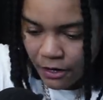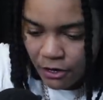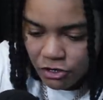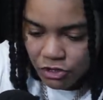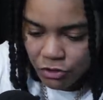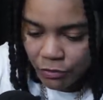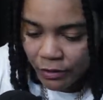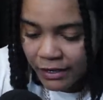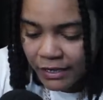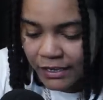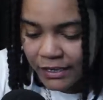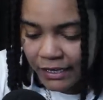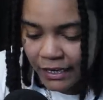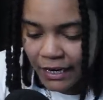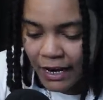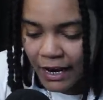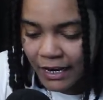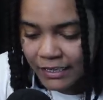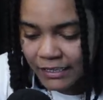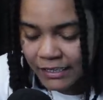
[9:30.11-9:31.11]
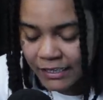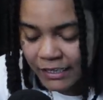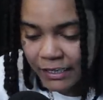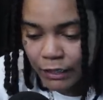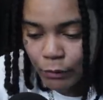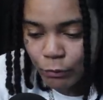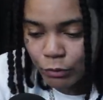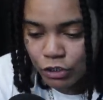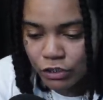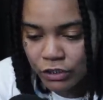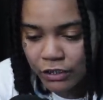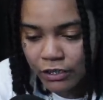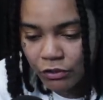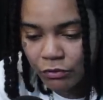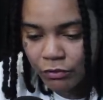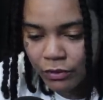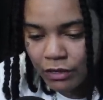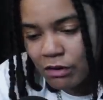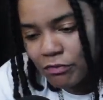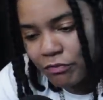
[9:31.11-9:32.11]
So anything I did was
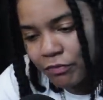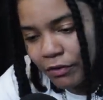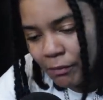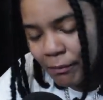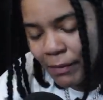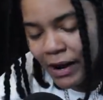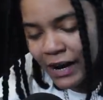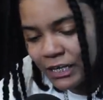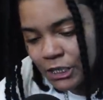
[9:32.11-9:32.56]
literally from my